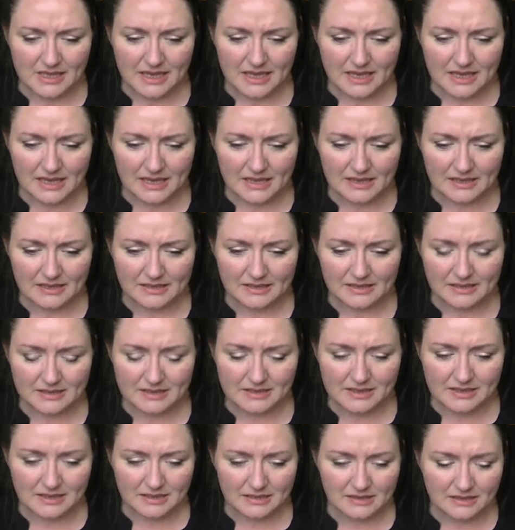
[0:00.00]

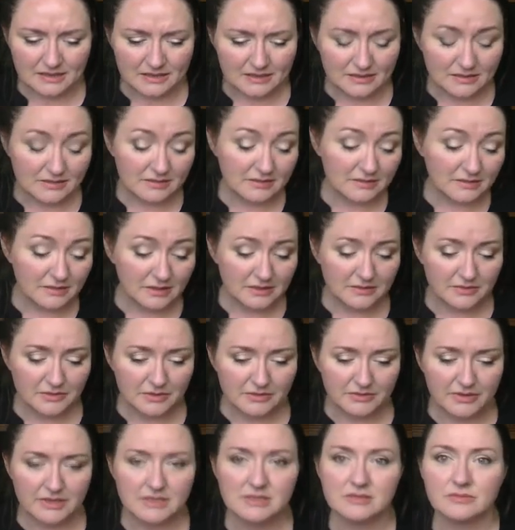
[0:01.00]

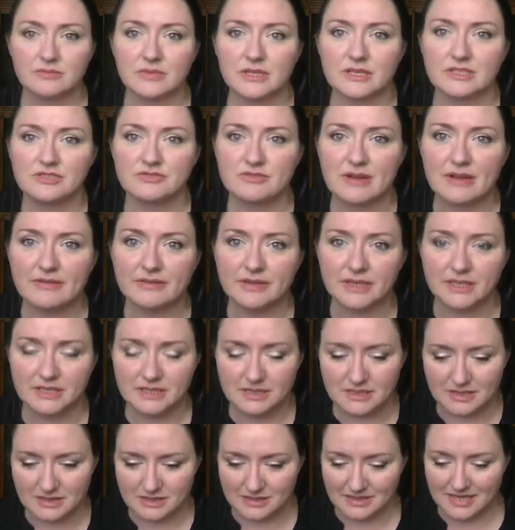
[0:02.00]
there are some
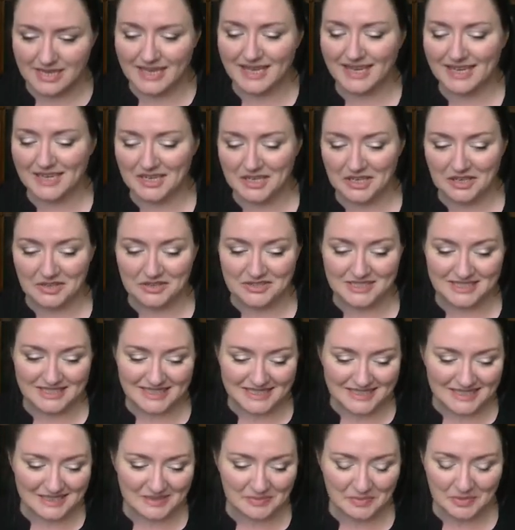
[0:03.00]
extravagances included
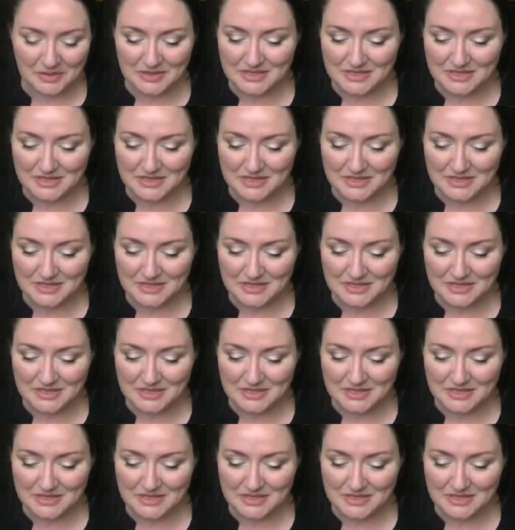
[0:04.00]
in it.